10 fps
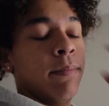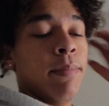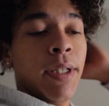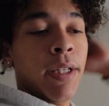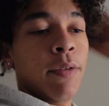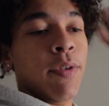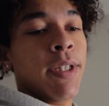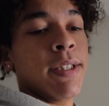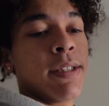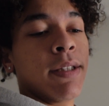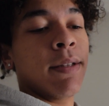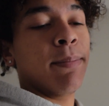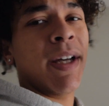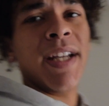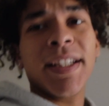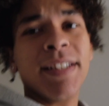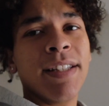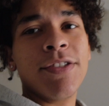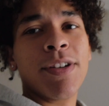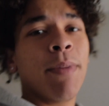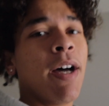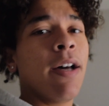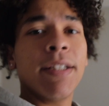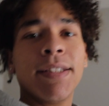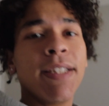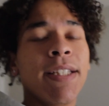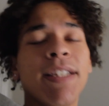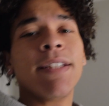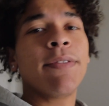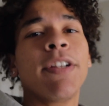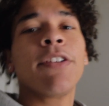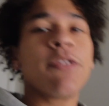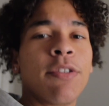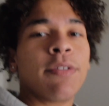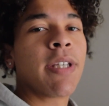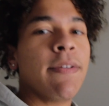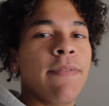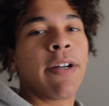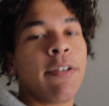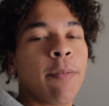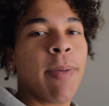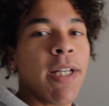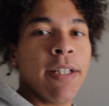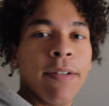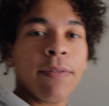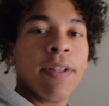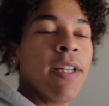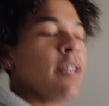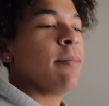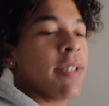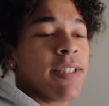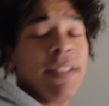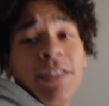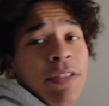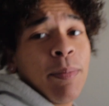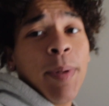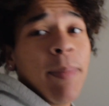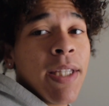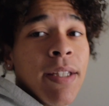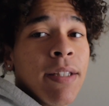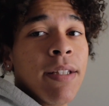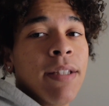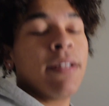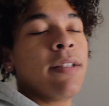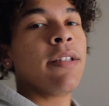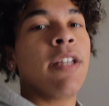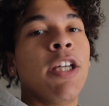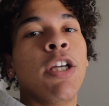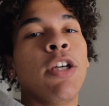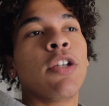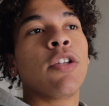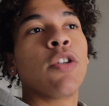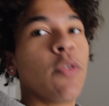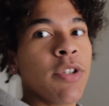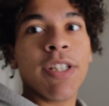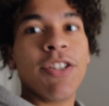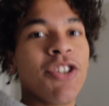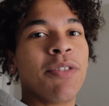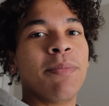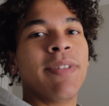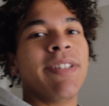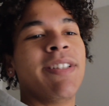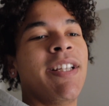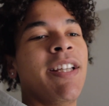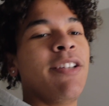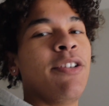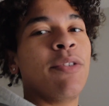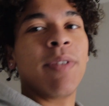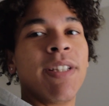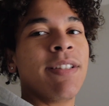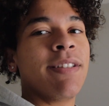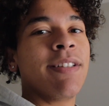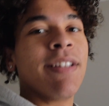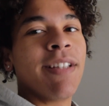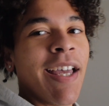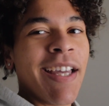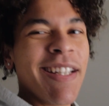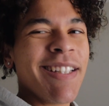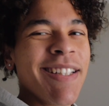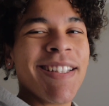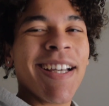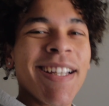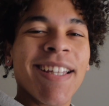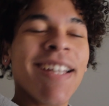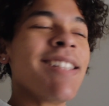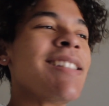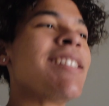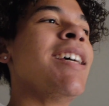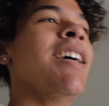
But anyways, about to head to the gym. Honestly, these videos are going to get very repetitive. Basically, just going to be me going to the gym and doing editing, I guess.